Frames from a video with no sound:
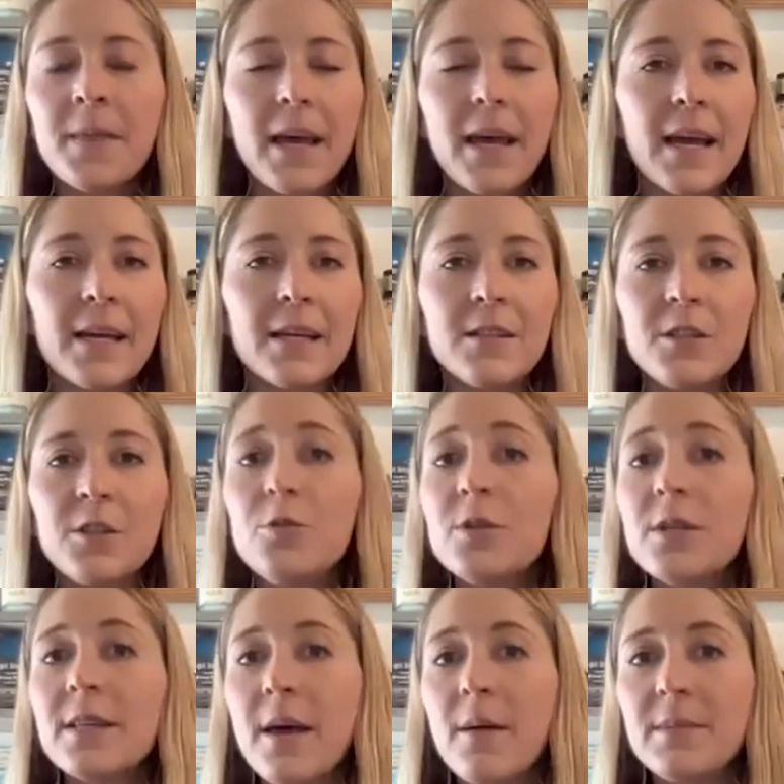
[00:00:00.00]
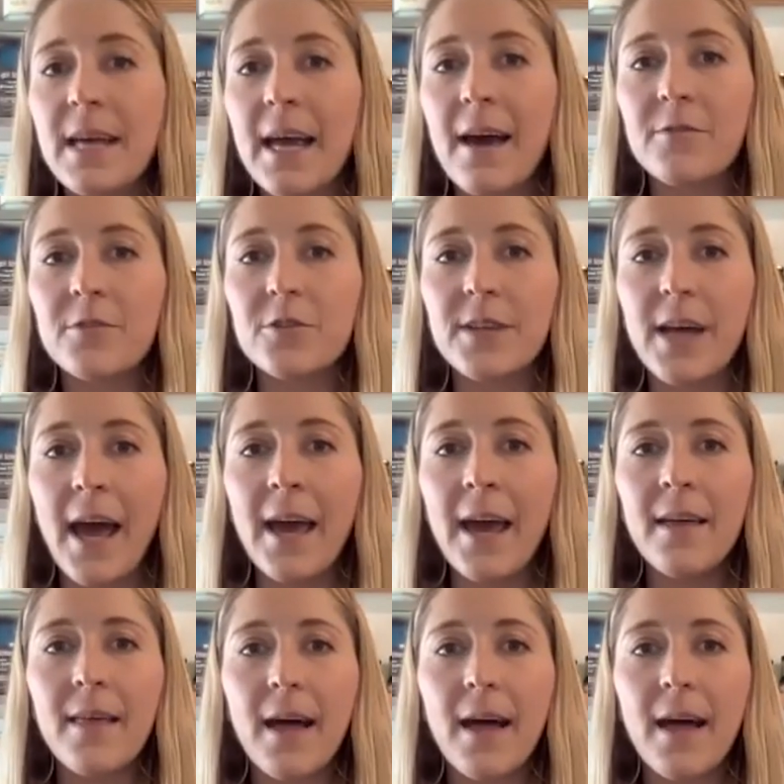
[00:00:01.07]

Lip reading: is using them day after day.